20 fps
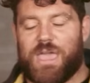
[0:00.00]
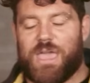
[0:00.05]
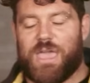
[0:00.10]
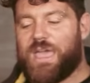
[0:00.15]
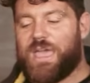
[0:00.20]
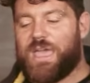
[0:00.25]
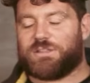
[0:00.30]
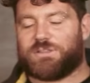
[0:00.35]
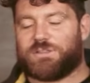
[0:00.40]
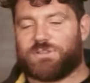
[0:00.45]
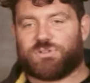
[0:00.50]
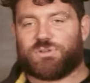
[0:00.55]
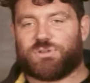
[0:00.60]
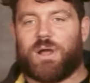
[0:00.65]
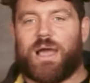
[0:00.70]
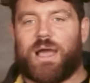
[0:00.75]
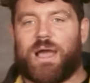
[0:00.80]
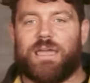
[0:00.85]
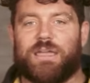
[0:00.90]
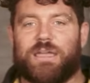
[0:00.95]
and
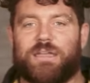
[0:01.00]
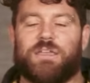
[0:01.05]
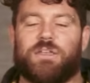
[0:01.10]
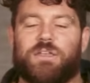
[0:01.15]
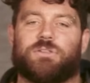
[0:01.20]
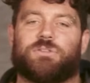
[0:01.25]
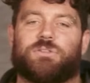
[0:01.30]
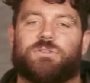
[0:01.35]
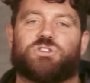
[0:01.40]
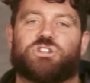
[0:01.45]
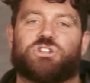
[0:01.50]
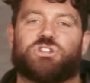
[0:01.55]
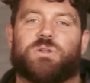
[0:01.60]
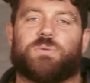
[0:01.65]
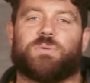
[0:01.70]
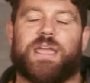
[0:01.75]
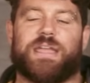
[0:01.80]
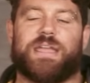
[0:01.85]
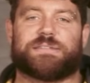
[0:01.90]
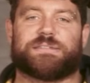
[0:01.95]
try to
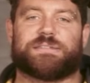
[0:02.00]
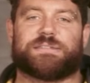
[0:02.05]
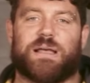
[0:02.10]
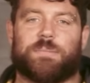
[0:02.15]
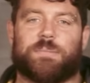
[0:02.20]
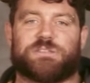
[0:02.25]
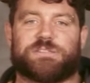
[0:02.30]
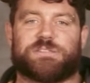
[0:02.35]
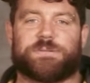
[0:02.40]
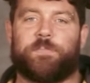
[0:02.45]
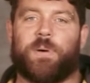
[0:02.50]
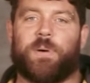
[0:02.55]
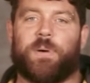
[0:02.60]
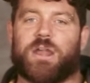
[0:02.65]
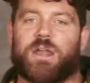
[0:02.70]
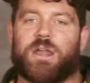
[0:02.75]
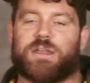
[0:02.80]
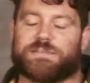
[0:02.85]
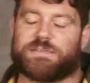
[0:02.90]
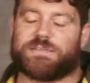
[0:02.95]
generate some
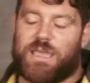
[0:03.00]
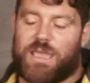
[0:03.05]
sparks